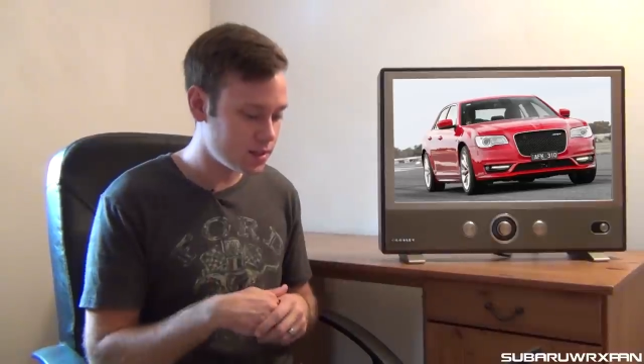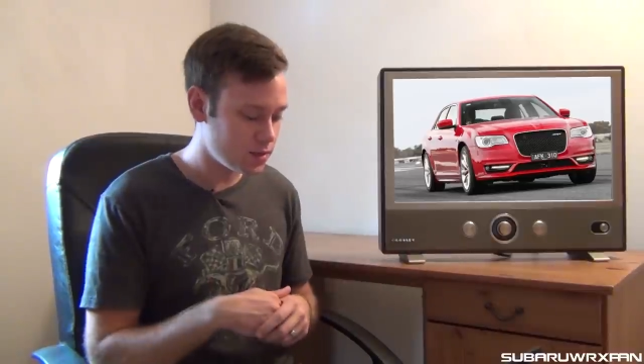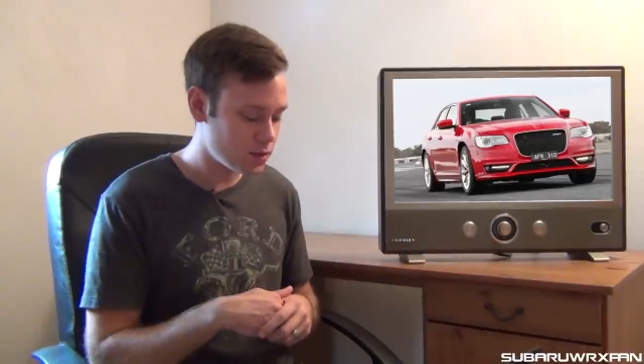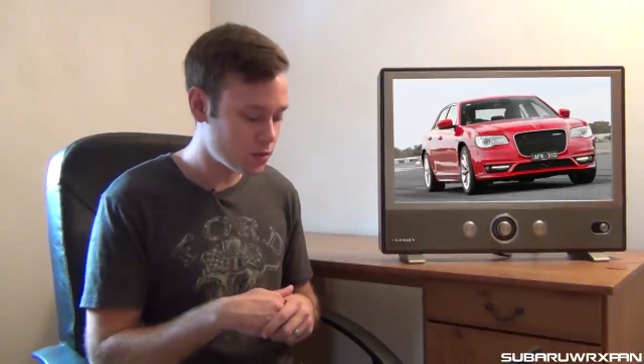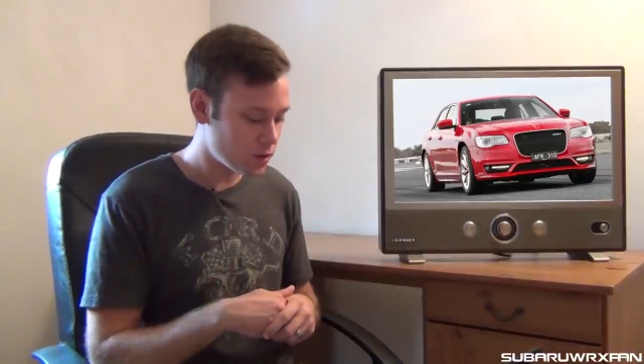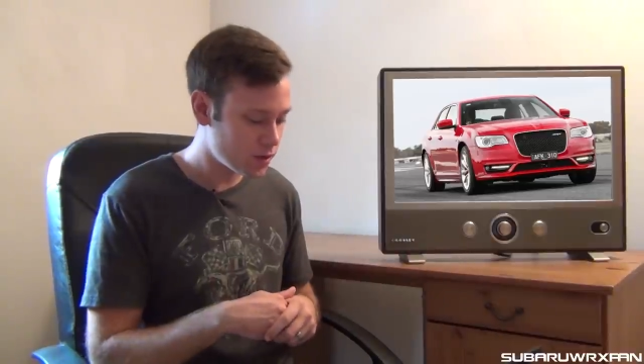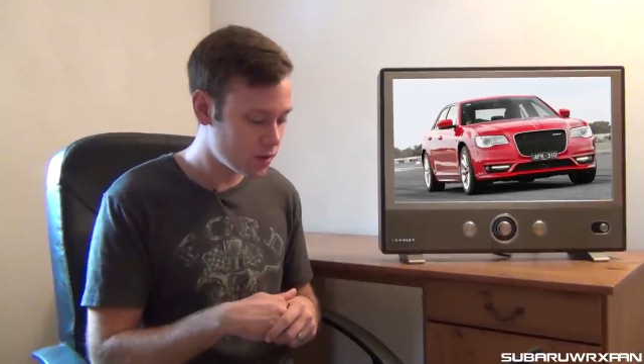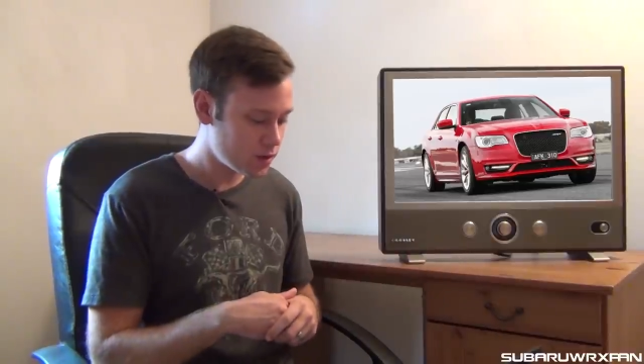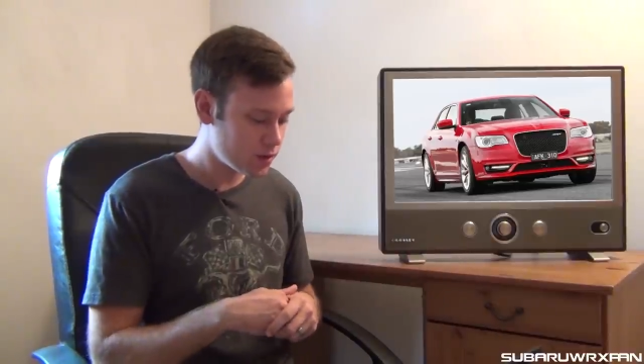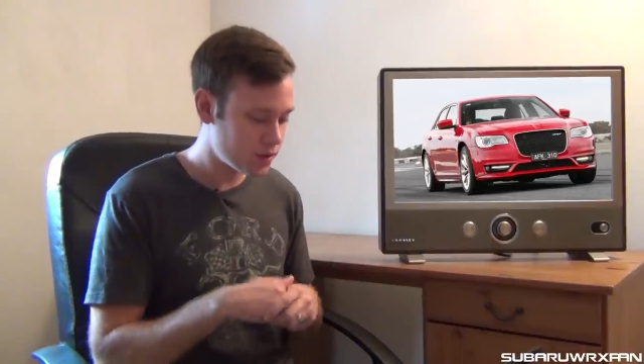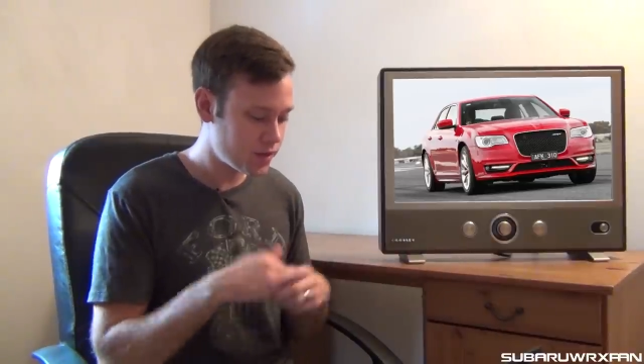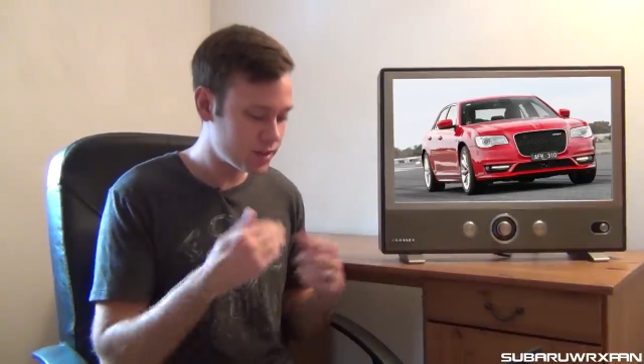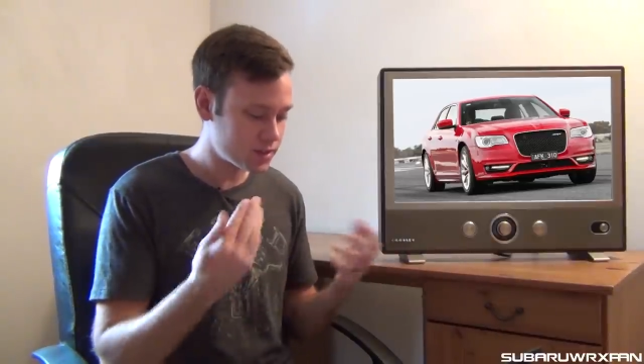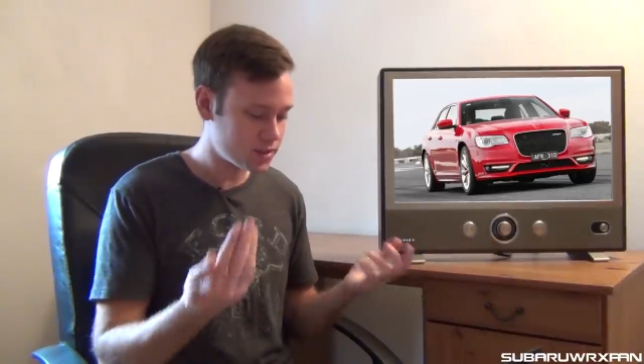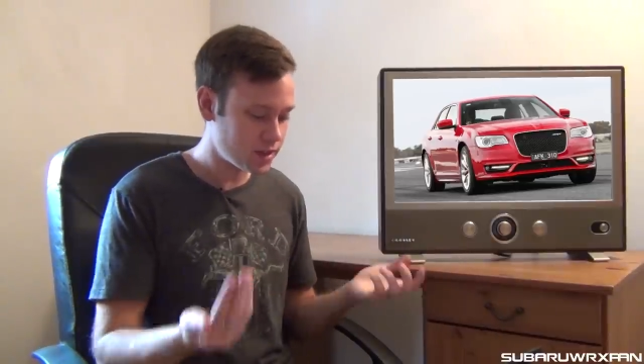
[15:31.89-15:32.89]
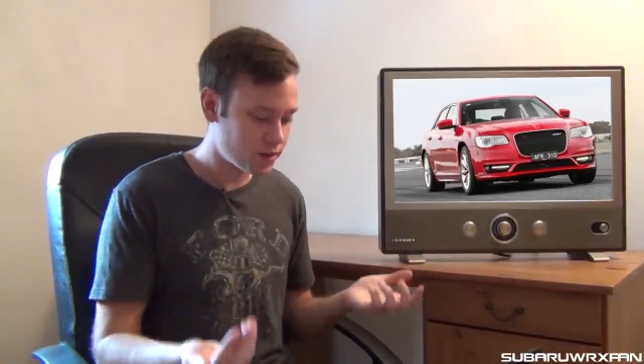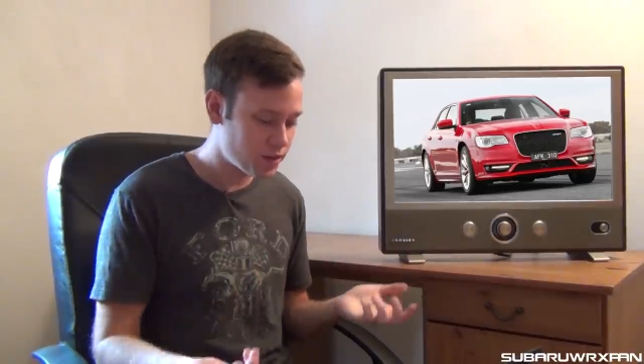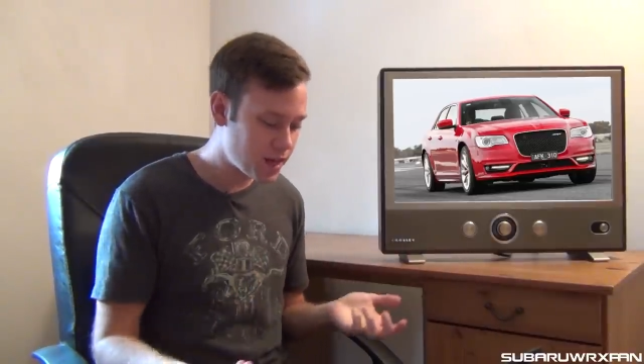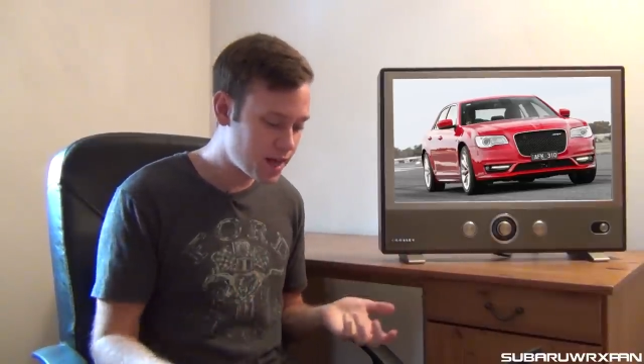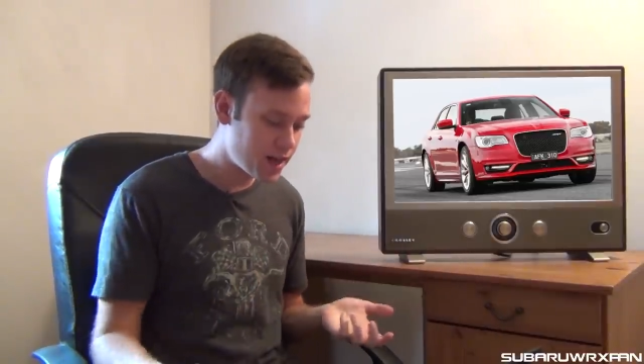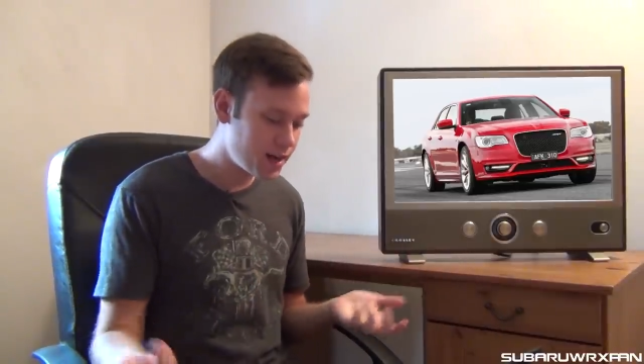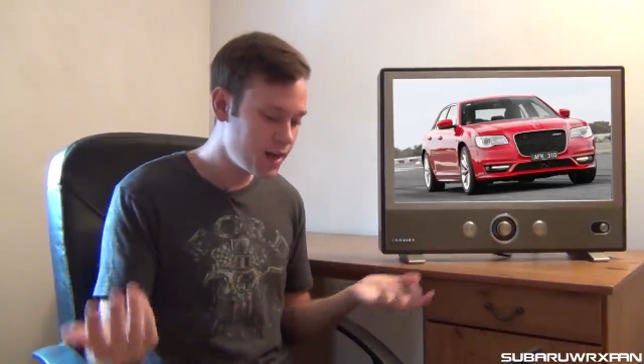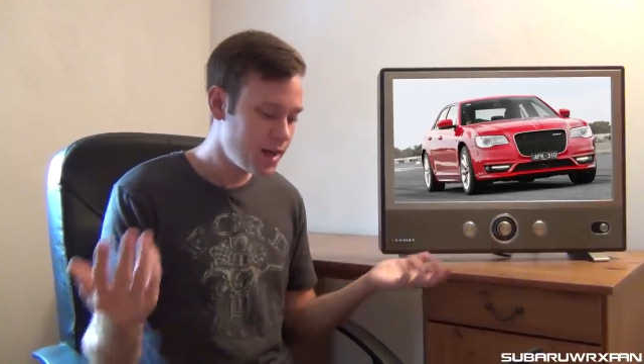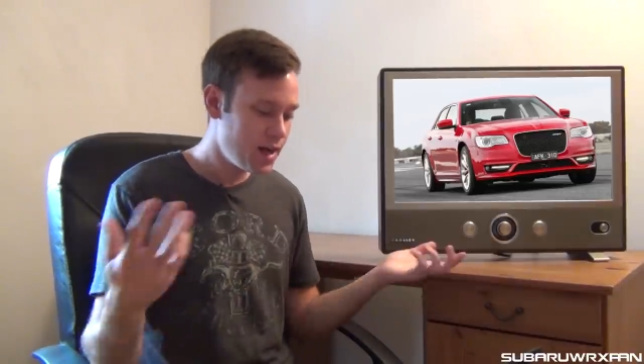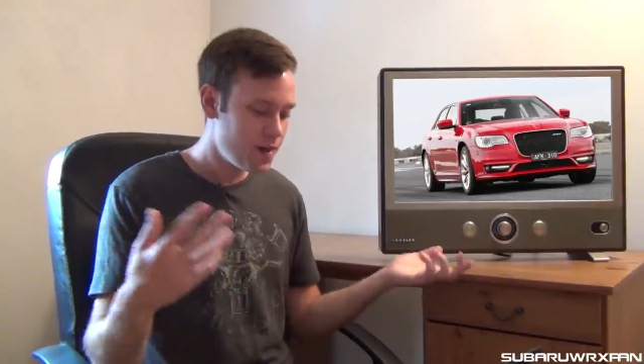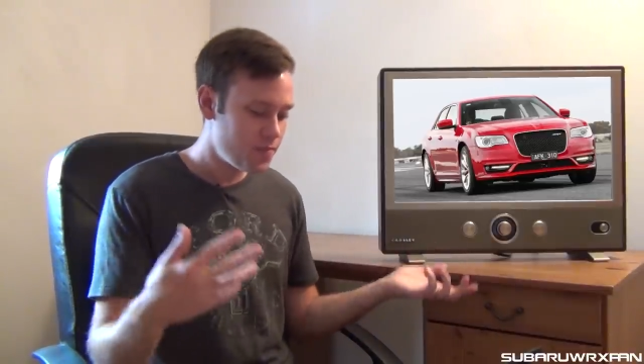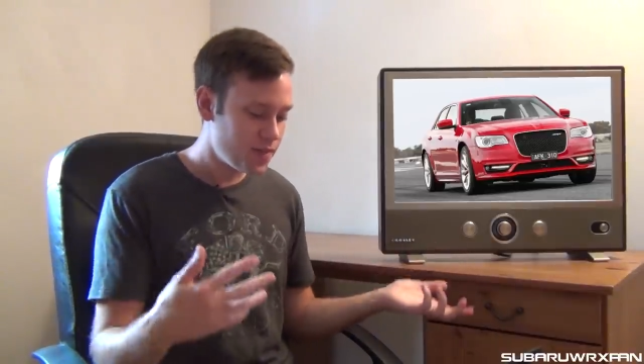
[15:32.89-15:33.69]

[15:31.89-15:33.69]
new grille, things like that